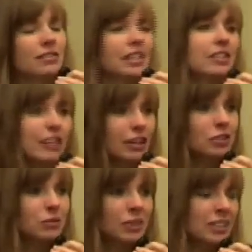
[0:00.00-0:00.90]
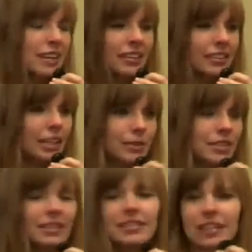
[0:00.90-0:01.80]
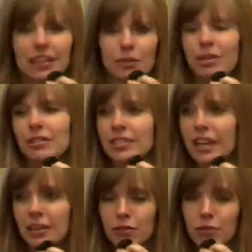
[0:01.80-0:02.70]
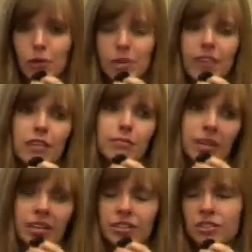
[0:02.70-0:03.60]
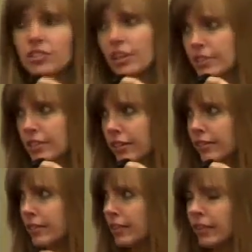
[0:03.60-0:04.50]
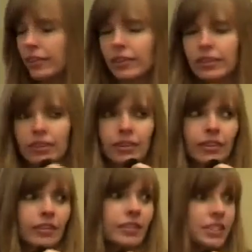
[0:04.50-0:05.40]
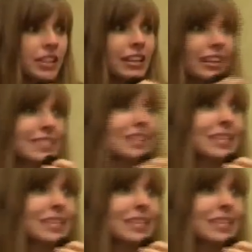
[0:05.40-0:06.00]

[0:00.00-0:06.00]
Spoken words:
figure out what exactly I was going to stand up here and say for 45 minutes, Justin, because